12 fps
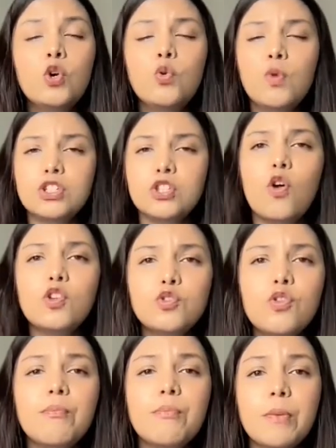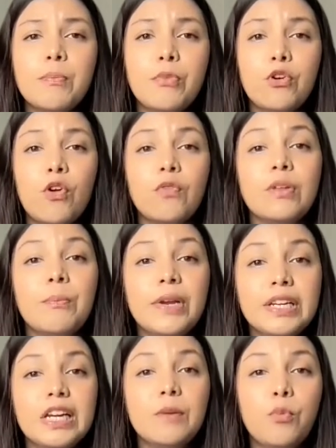who was also a member of the
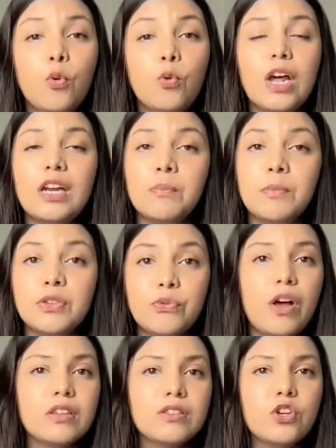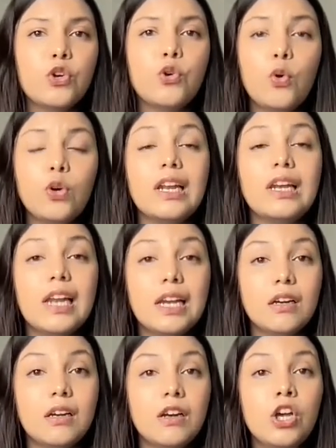medical board at Madras wrote a
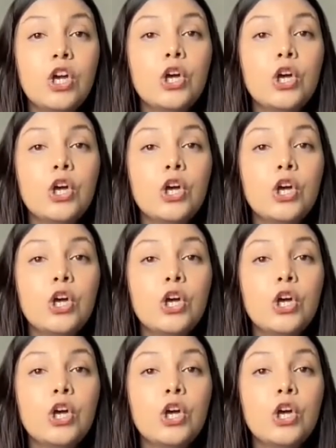letter